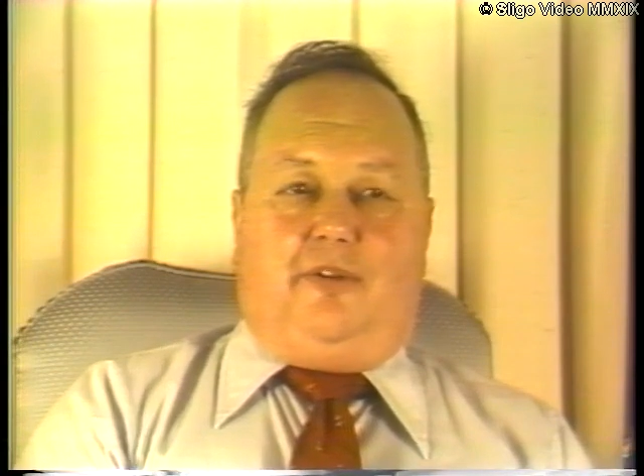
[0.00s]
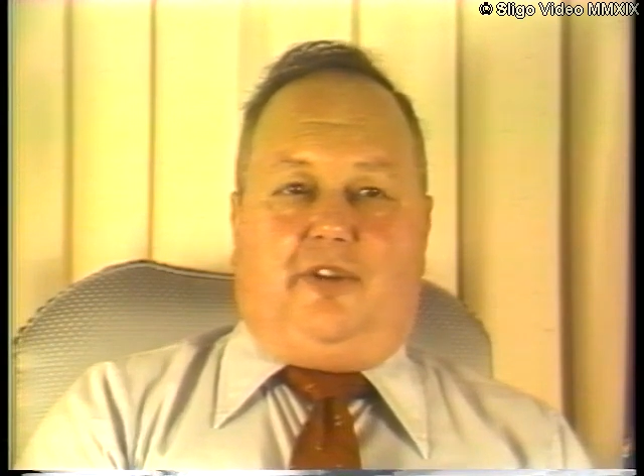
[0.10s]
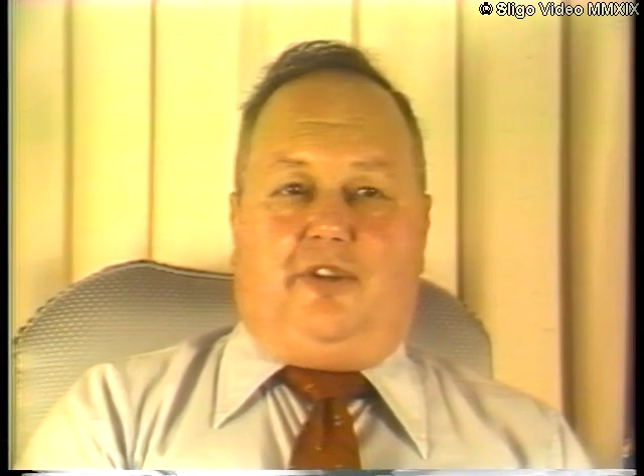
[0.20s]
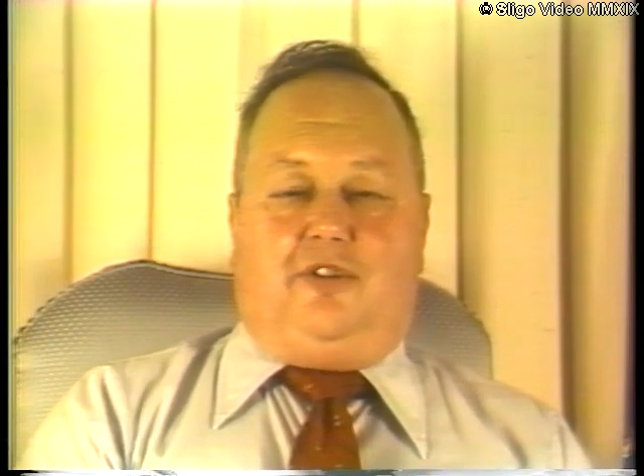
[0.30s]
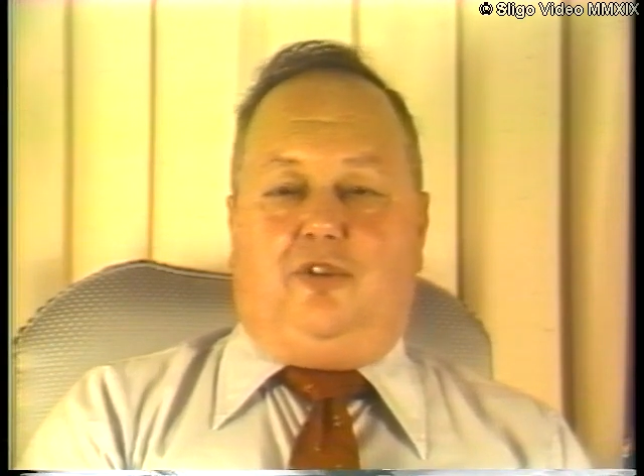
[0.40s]

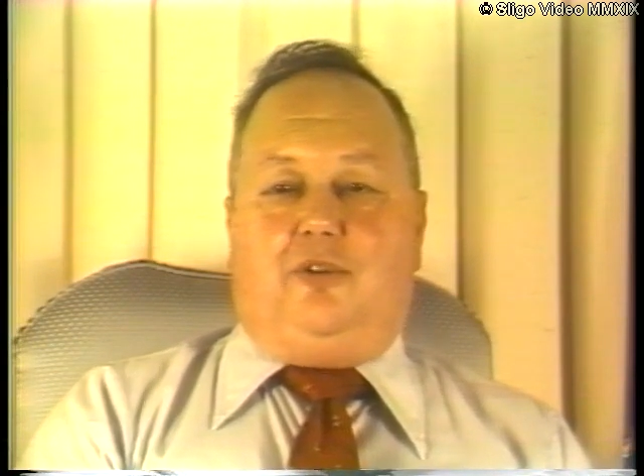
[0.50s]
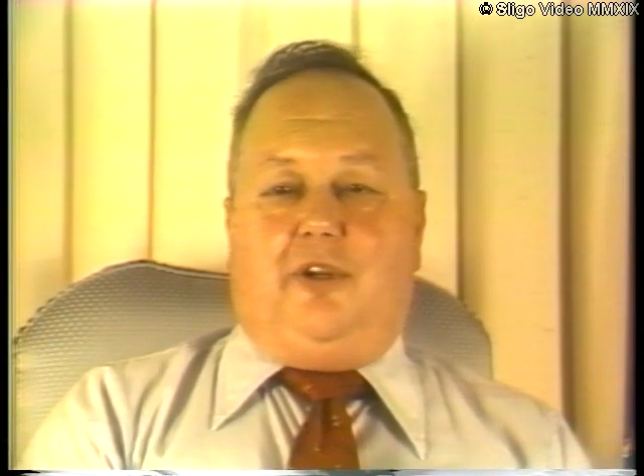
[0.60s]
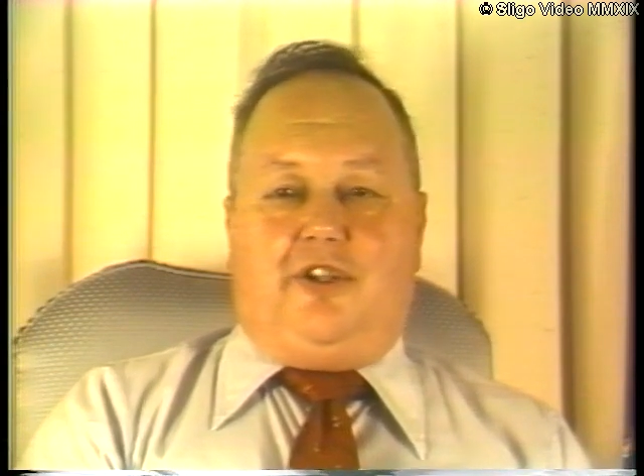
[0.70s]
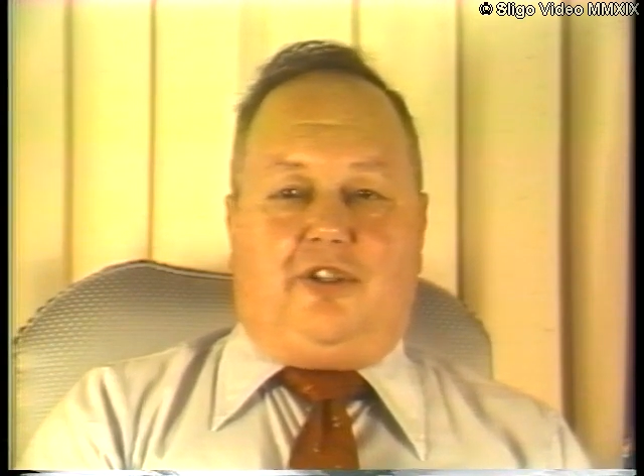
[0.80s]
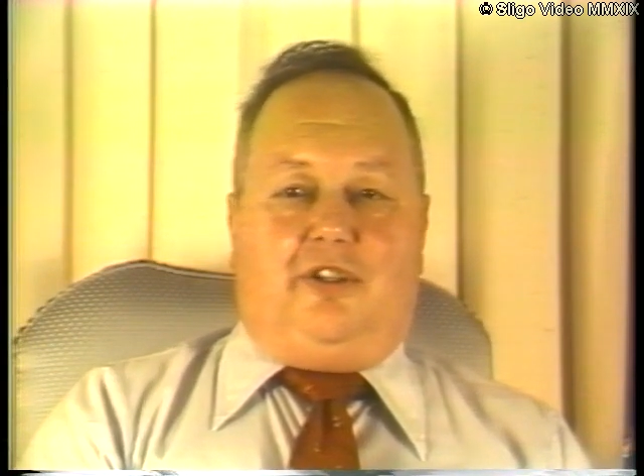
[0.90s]
Other things, the
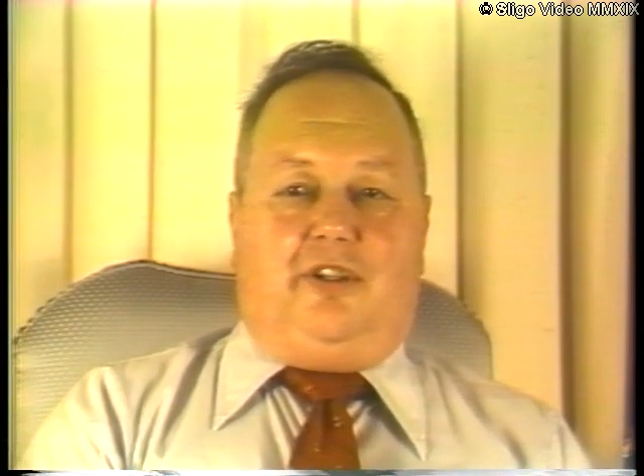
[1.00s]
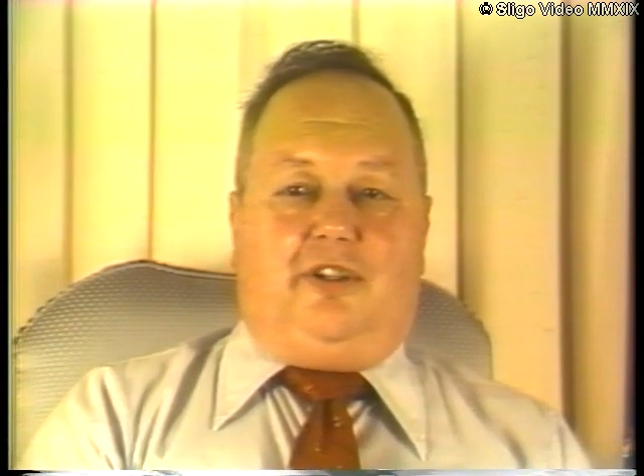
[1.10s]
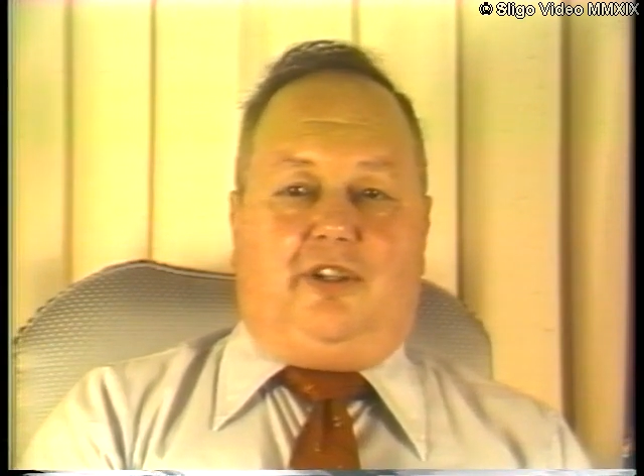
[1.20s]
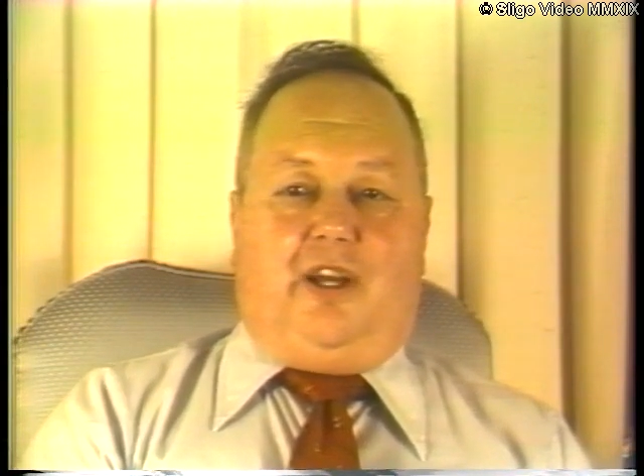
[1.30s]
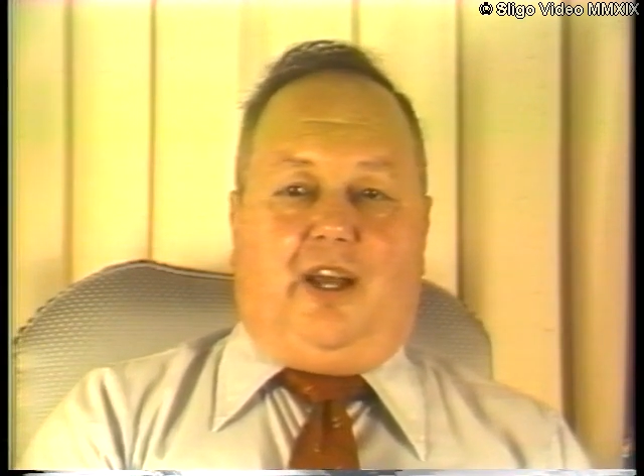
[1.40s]
duration
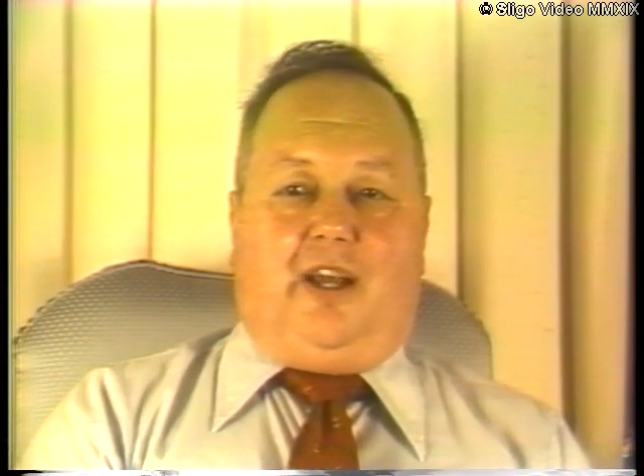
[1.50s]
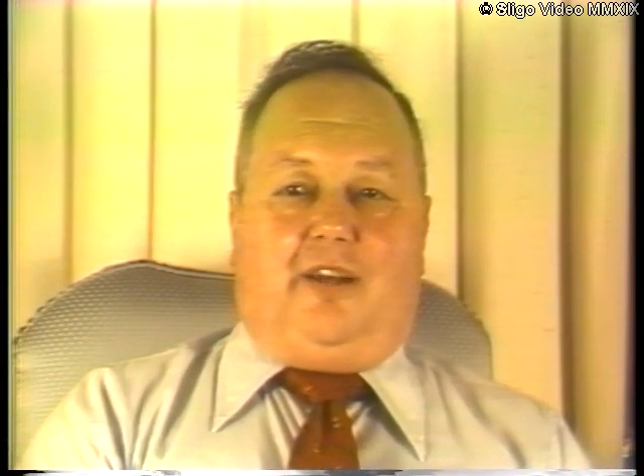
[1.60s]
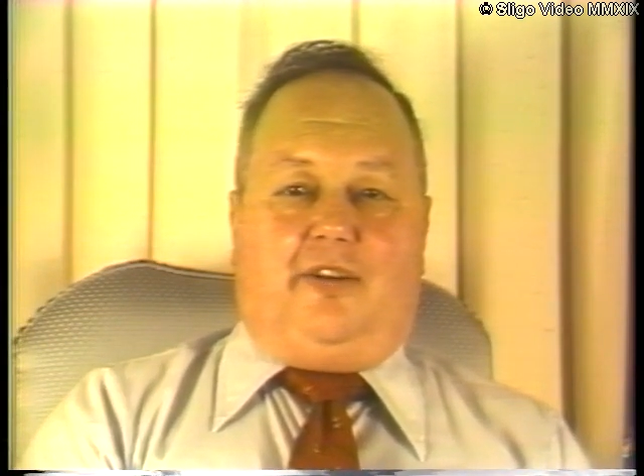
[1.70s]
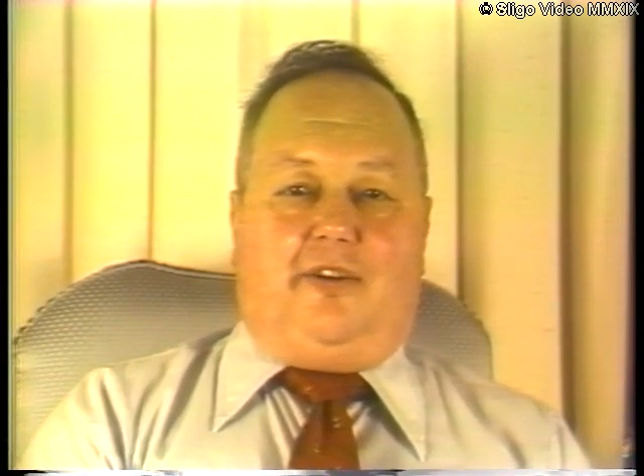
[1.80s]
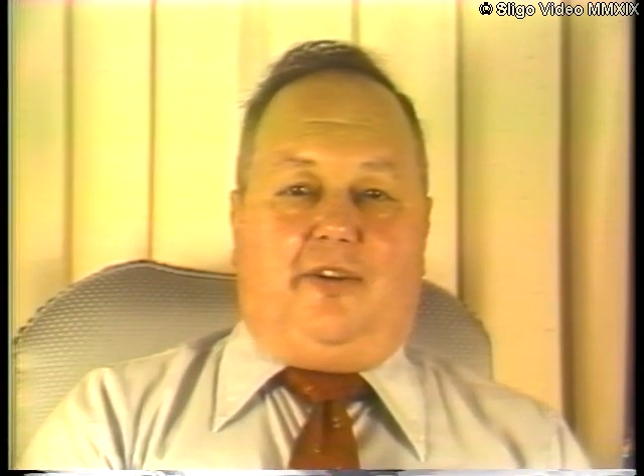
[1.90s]
of the
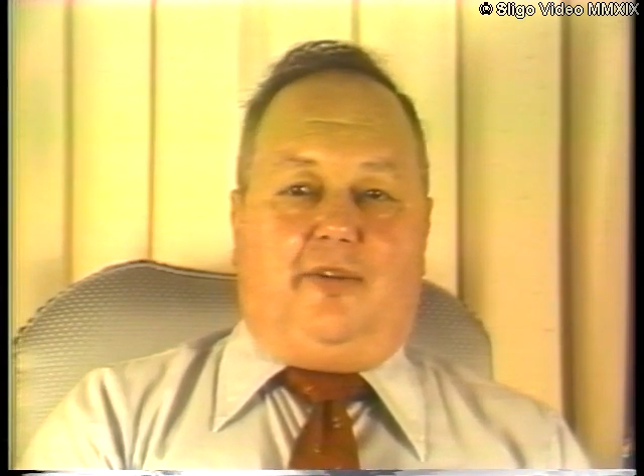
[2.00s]
attack,